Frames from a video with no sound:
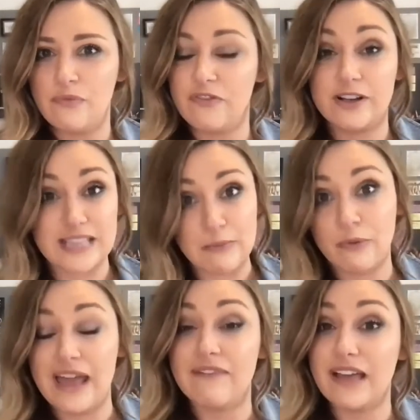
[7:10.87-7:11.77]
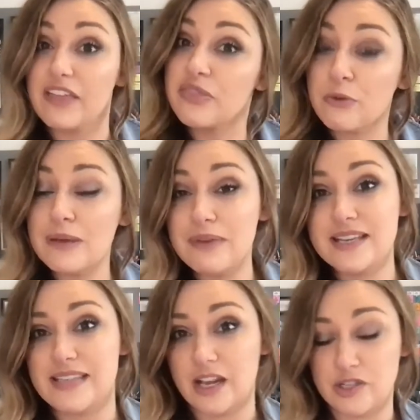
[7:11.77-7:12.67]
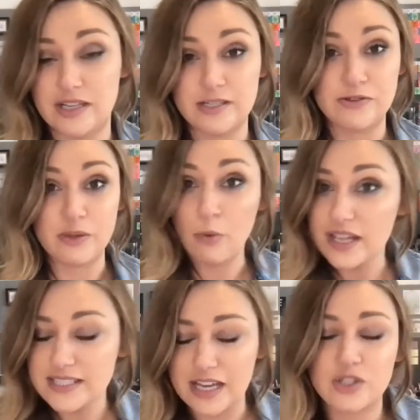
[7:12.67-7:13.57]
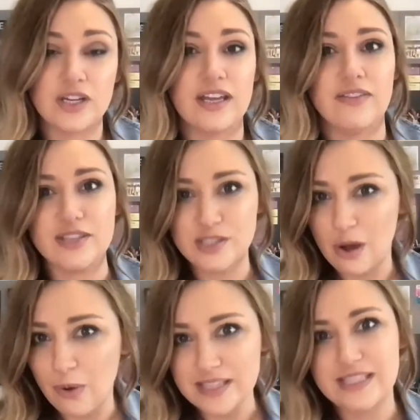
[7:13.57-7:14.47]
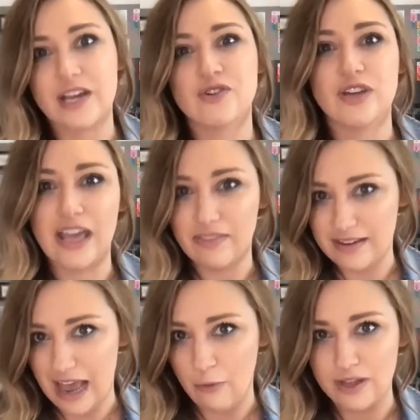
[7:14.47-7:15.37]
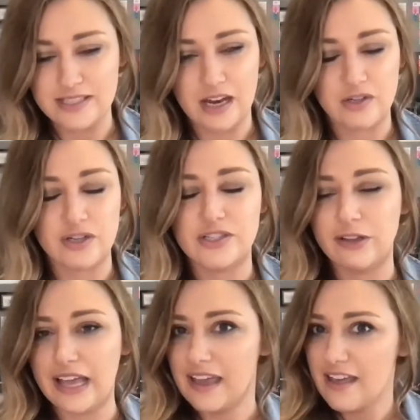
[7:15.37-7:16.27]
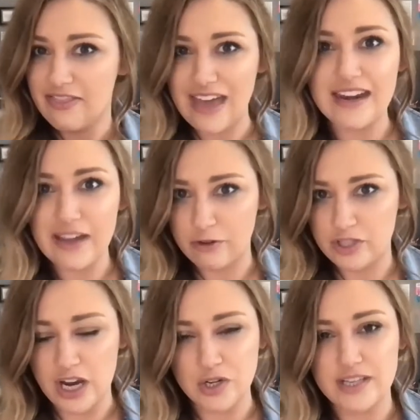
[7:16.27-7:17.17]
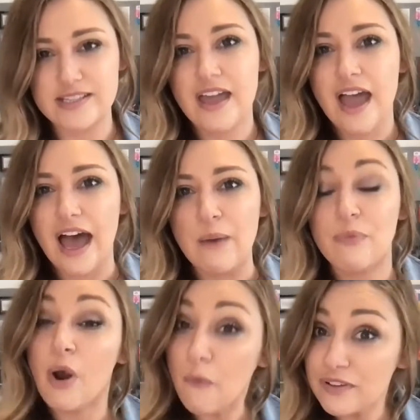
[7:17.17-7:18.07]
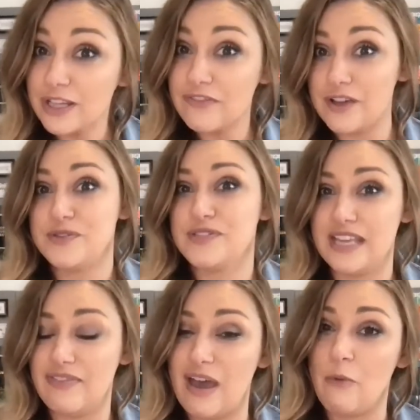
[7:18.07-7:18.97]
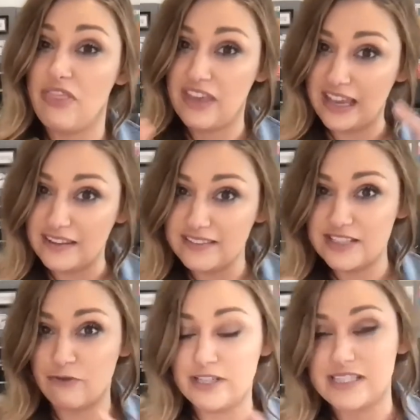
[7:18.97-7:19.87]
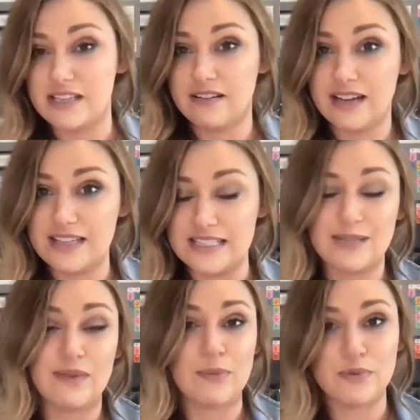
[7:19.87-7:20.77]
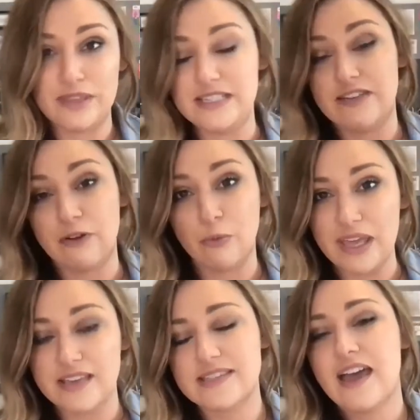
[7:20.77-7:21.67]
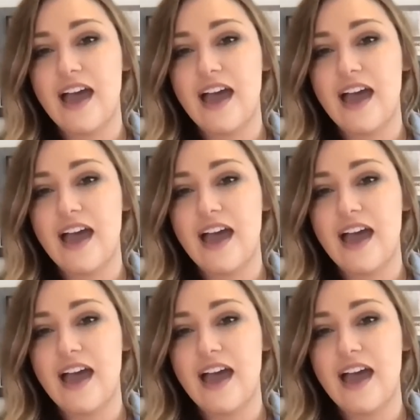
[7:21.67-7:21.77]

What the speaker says: For example, we have like three big sections. There's the what section, the so what section, and the now what section. So like that never changes. But hopefully you've also seen that within different series and sometimes within different weeks,